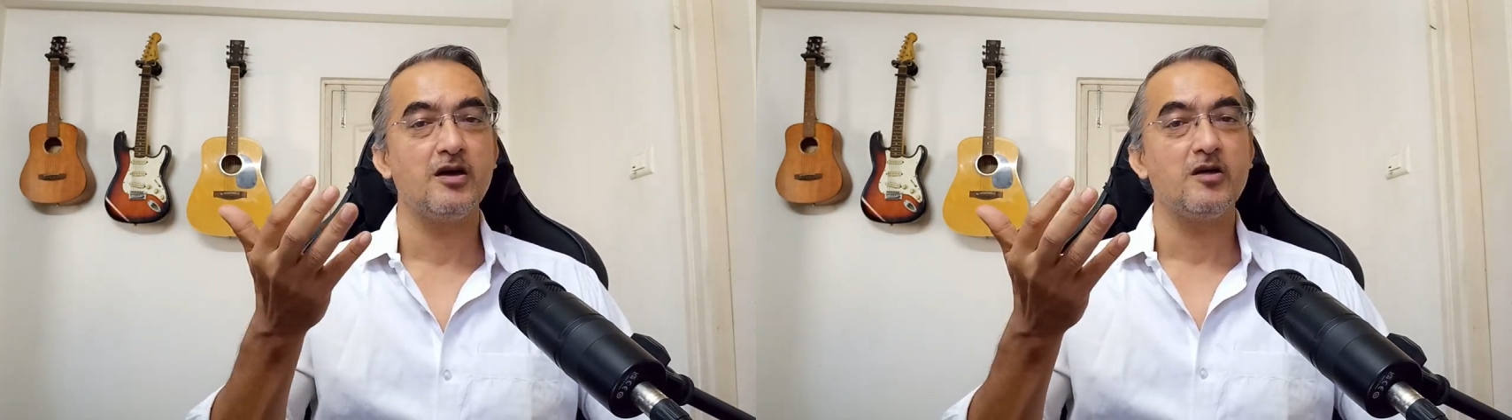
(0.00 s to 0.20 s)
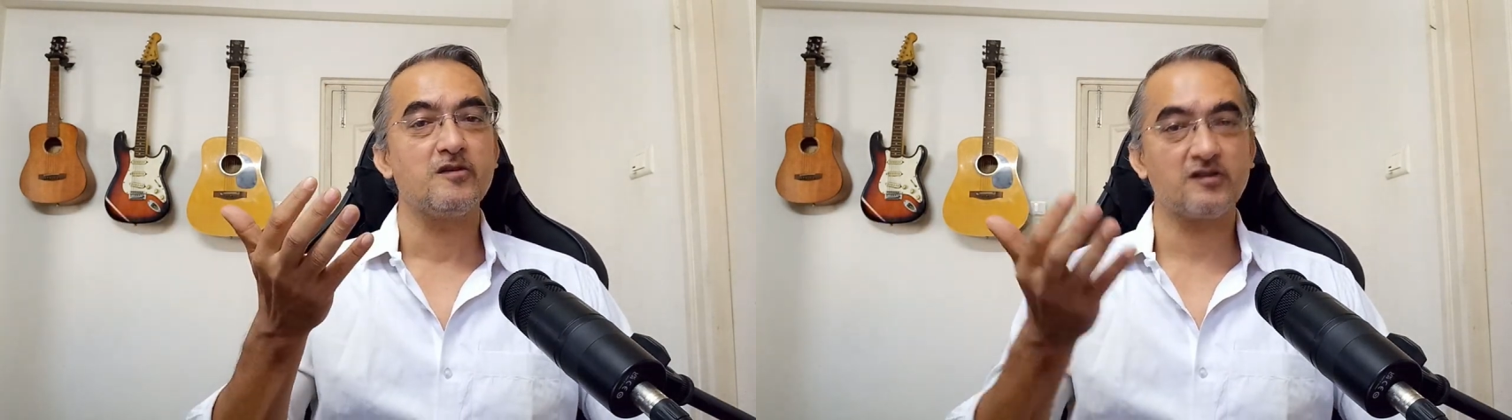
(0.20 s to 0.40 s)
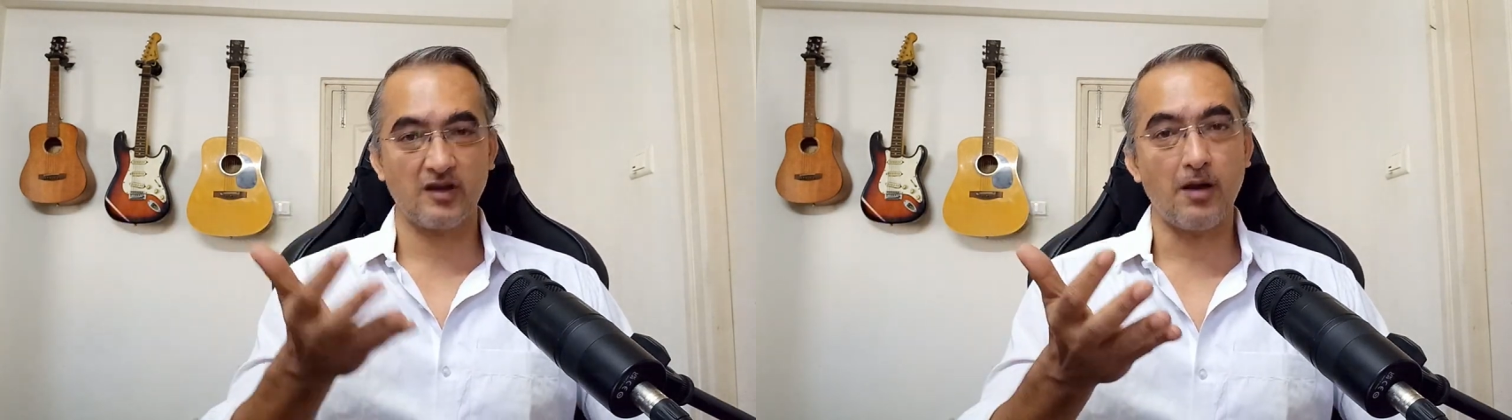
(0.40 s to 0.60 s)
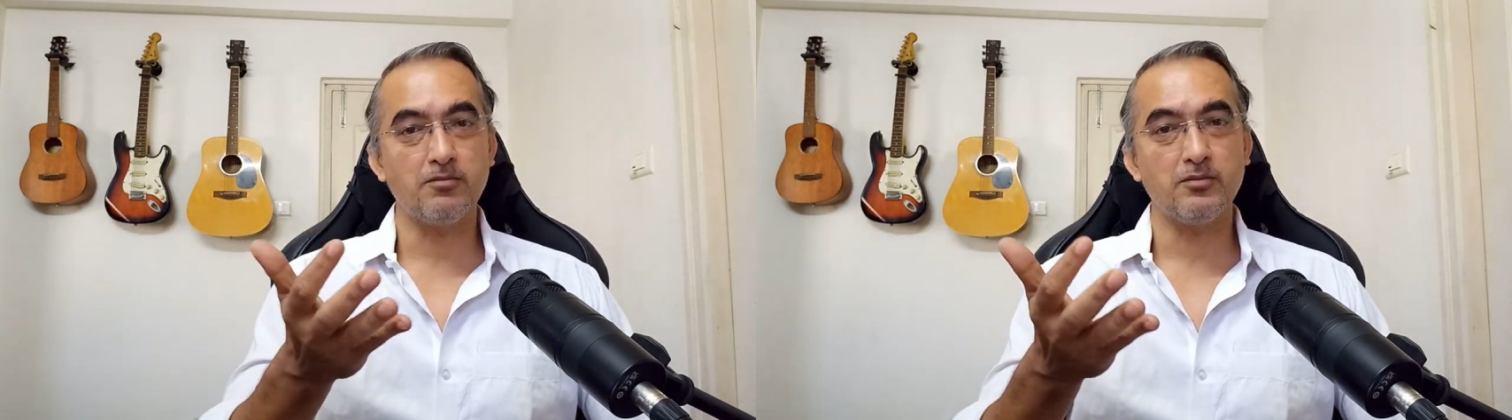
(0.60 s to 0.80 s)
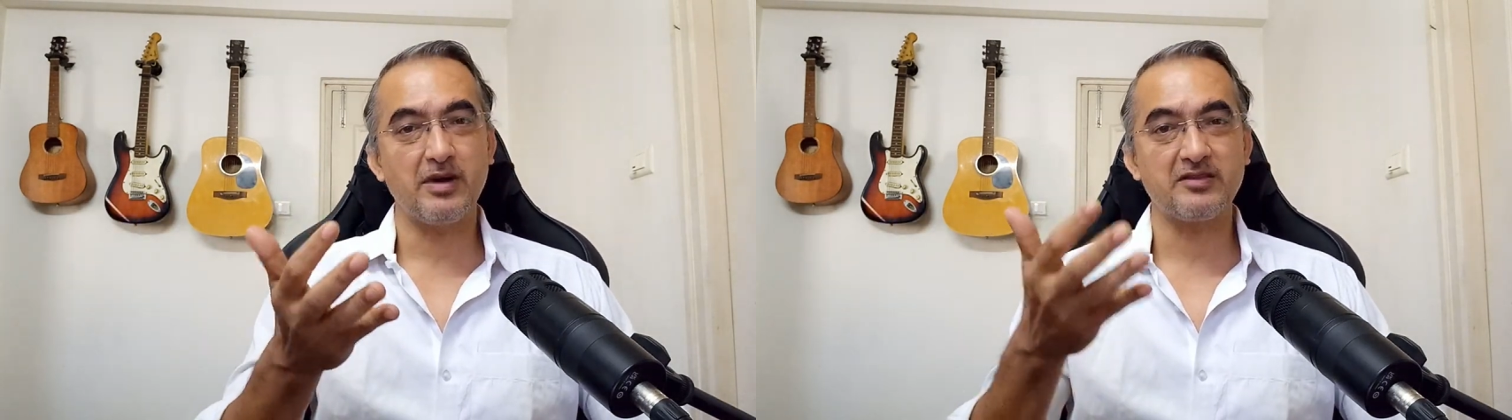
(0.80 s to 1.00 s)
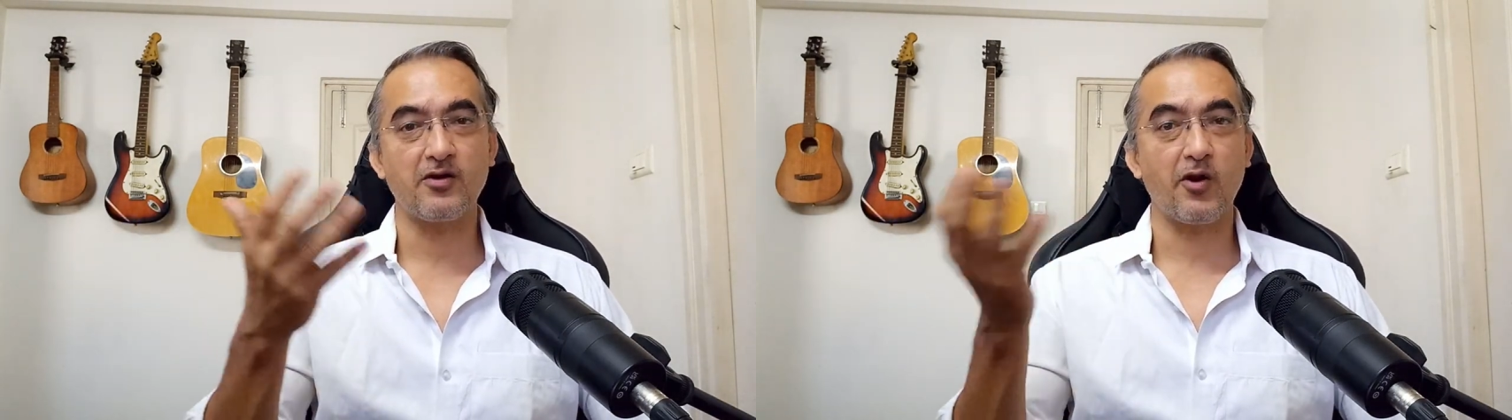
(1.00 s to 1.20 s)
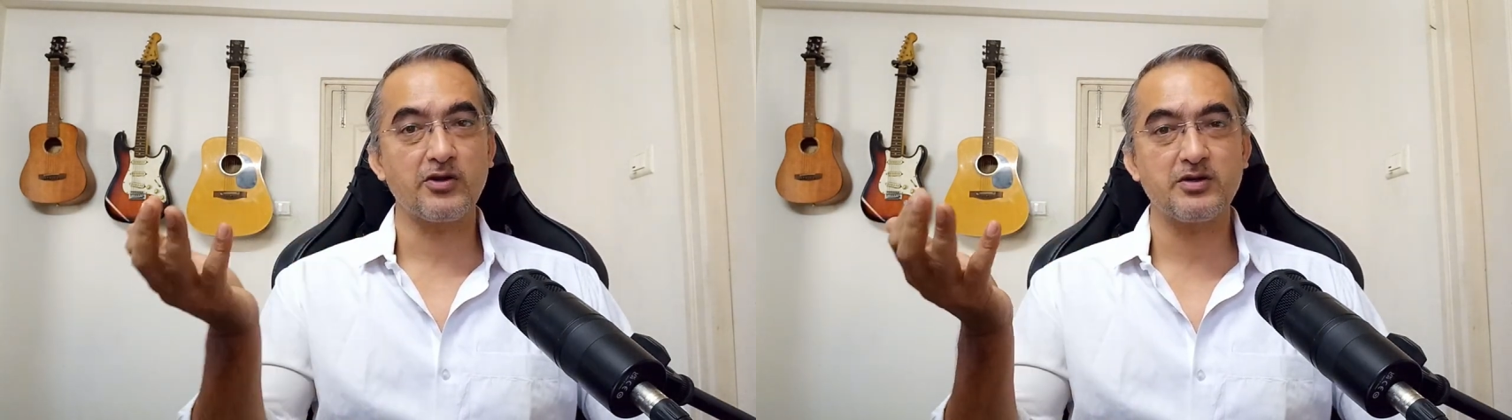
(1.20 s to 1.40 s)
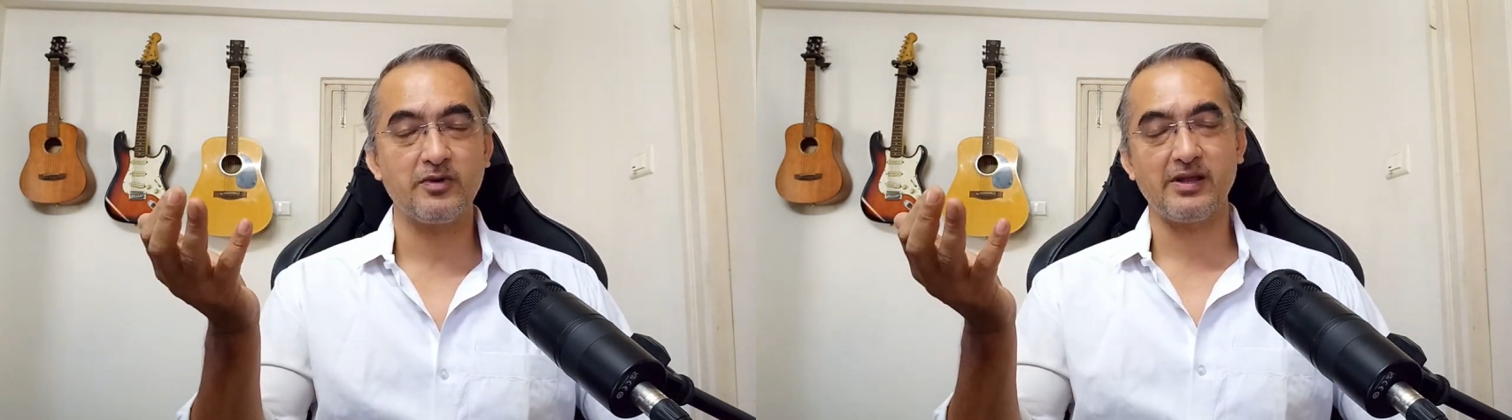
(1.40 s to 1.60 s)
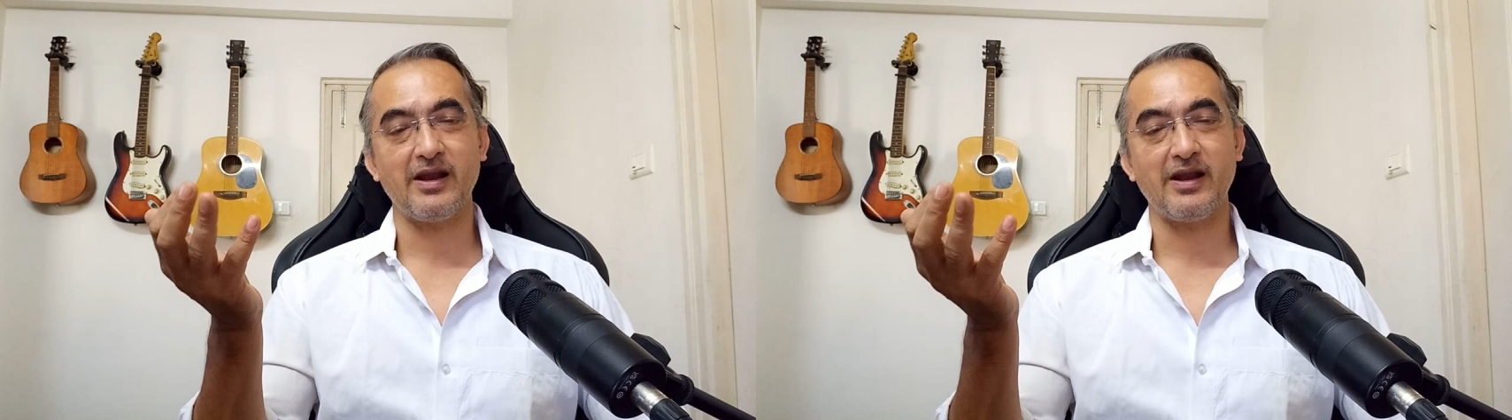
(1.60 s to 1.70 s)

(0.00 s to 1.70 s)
Scrum methodology within